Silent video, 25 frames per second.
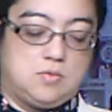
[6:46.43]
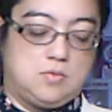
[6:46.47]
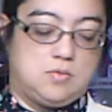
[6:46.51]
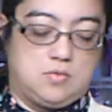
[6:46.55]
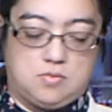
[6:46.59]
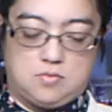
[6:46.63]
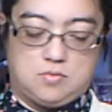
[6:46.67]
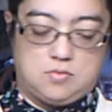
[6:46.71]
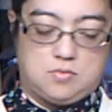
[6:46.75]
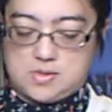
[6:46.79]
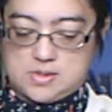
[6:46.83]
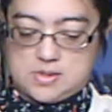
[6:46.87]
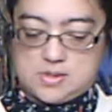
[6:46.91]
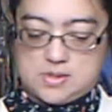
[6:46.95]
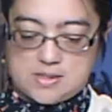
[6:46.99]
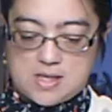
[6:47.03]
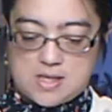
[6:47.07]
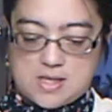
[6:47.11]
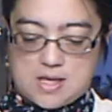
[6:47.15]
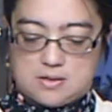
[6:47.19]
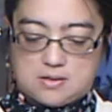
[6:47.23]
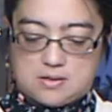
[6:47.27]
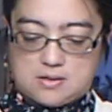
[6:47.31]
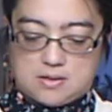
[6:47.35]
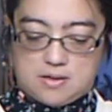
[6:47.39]
was that
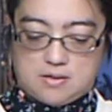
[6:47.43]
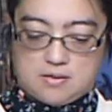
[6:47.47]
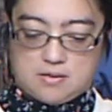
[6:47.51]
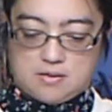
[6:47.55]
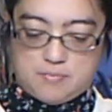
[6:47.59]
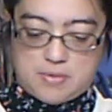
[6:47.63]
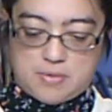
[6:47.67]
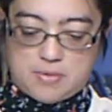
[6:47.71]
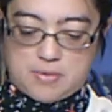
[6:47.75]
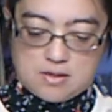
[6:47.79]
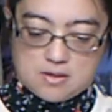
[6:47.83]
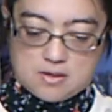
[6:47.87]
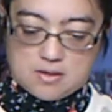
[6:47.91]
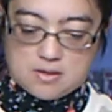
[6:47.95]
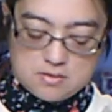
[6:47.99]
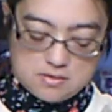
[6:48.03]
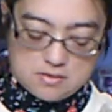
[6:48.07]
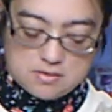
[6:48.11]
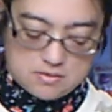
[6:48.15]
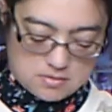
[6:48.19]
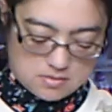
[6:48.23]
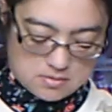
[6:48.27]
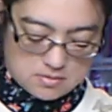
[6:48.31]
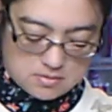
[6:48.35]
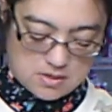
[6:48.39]
layer of bacon
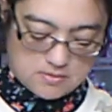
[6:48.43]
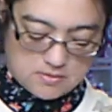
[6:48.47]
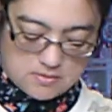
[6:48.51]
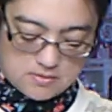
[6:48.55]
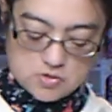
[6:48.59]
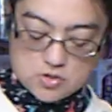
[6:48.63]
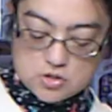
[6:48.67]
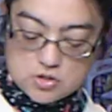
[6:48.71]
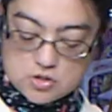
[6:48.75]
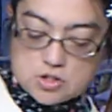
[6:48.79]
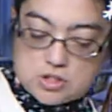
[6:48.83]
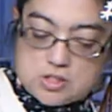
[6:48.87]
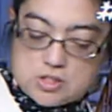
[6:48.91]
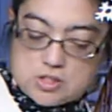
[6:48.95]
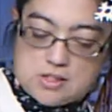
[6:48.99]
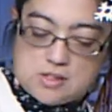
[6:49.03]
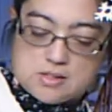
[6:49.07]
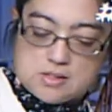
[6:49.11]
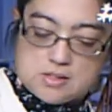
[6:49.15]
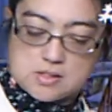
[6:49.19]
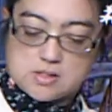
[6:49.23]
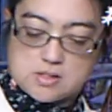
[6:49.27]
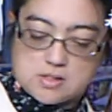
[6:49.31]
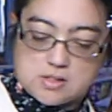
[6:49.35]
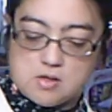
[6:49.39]
after the cheese.
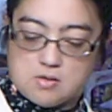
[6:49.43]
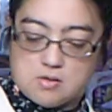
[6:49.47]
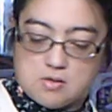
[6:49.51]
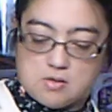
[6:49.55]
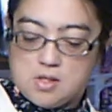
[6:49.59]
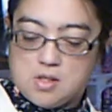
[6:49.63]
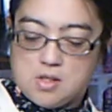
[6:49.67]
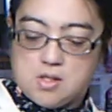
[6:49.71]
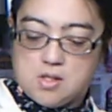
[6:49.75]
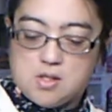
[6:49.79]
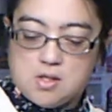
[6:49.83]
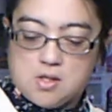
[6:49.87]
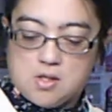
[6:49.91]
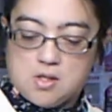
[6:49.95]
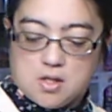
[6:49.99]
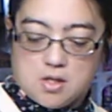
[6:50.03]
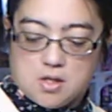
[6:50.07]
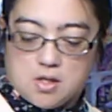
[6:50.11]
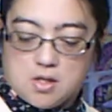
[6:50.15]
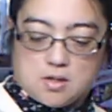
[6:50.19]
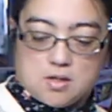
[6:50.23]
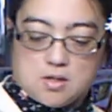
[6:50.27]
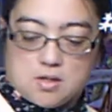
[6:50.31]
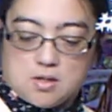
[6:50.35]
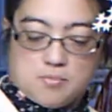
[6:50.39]
So I'm going
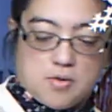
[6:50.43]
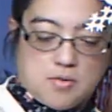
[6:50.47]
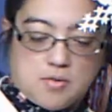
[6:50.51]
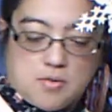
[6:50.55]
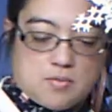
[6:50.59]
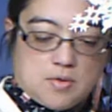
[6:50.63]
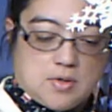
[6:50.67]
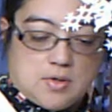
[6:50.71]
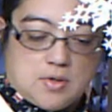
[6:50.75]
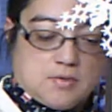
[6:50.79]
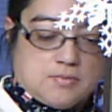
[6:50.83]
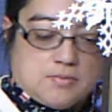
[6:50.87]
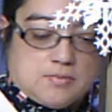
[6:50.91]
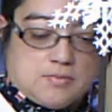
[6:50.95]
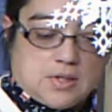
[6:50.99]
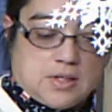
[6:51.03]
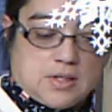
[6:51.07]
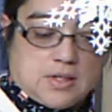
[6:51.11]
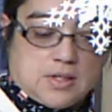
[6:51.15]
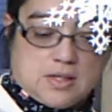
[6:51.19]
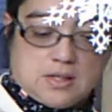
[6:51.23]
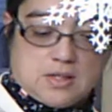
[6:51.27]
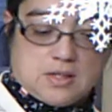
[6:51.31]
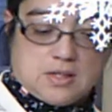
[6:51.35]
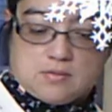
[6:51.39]
to put one on right
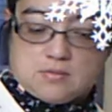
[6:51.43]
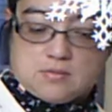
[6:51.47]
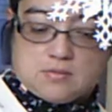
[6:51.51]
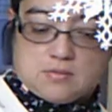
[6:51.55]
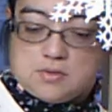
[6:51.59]
now.